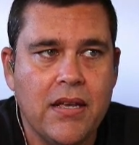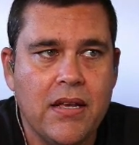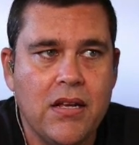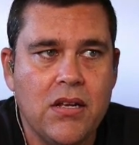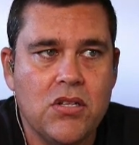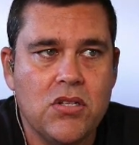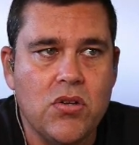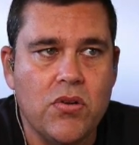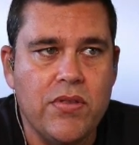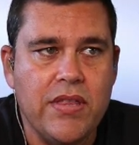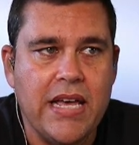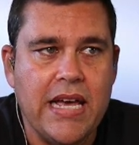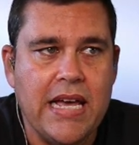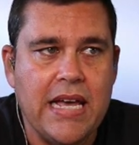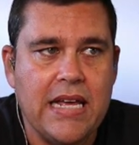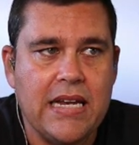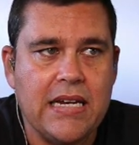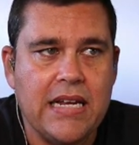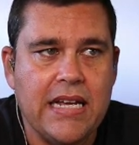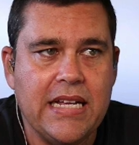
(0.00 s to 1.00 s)
So
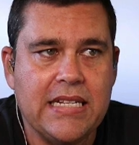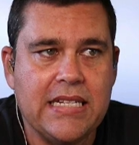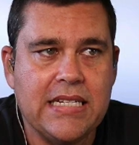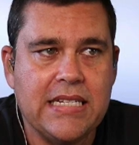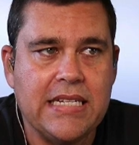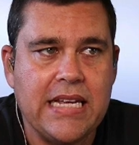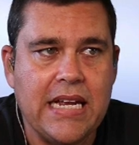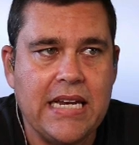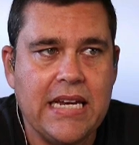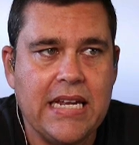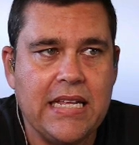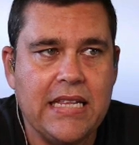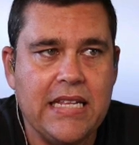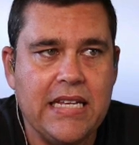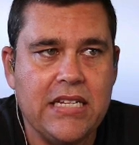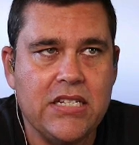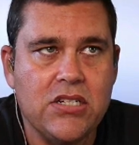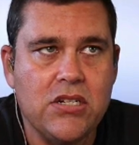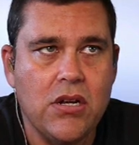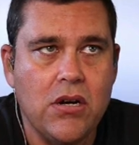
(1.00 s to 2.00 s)
then it's sending
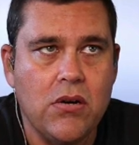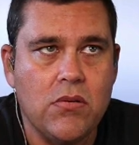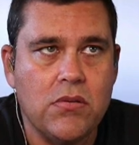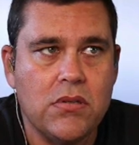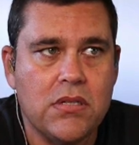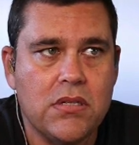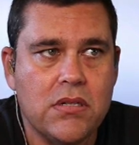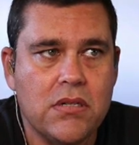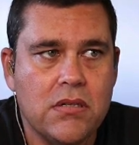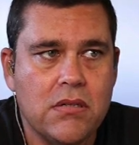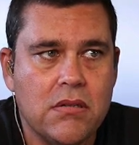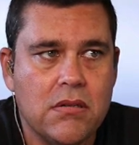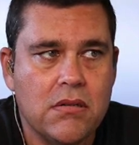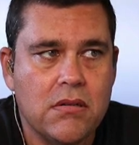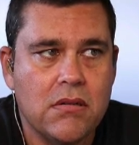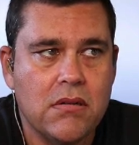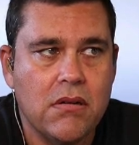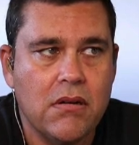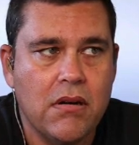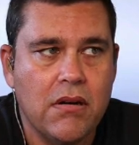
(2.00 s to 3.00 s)
these notes
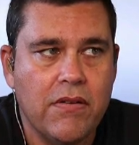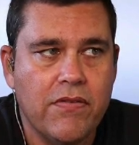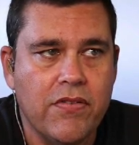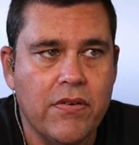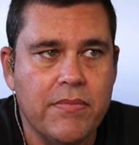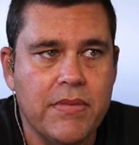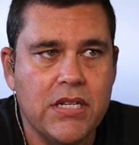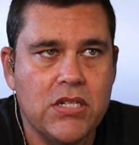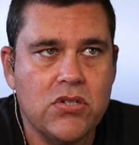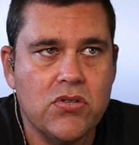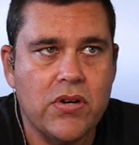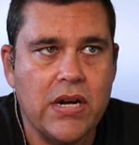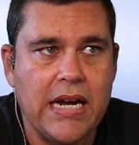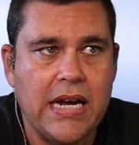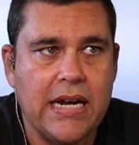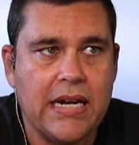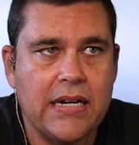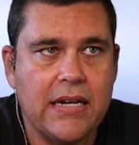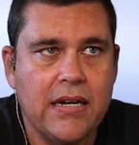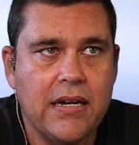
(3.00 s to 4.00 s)
from this
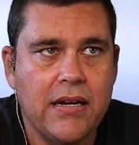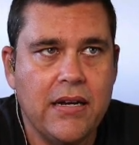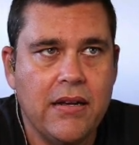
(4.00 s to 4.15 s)
track